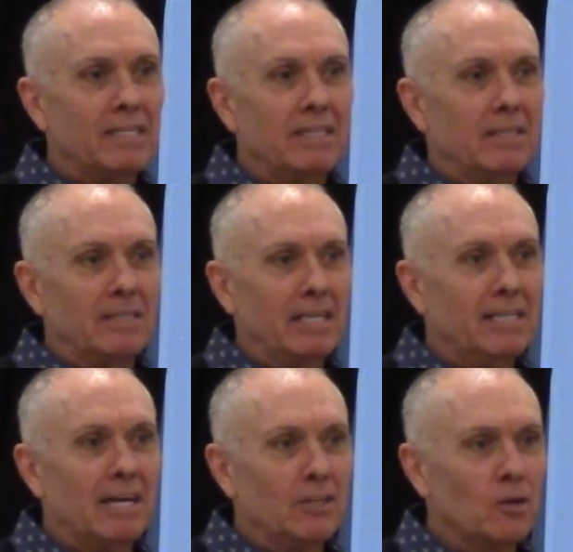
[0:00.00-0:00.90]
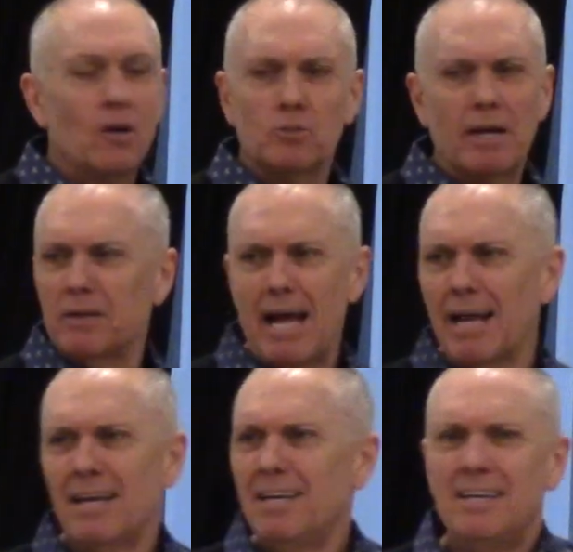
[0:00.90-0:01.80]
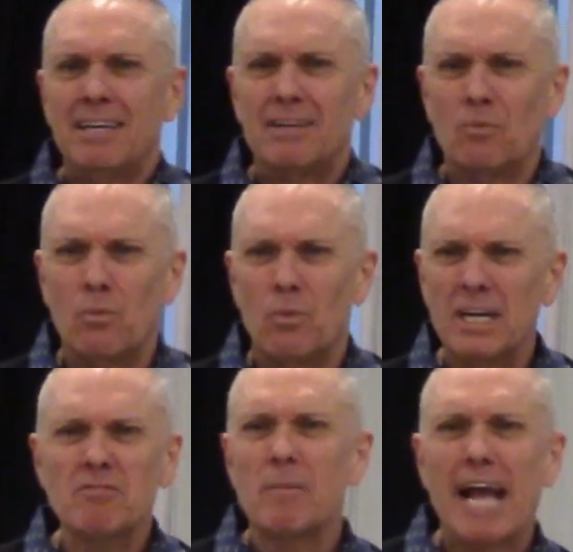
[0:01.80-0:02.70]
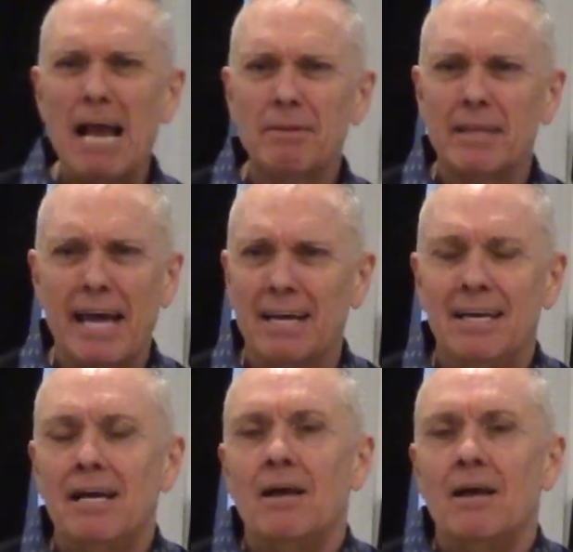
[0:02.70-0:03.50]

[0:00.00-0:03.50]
and then, a year goes by, and you're like, whatever became of that?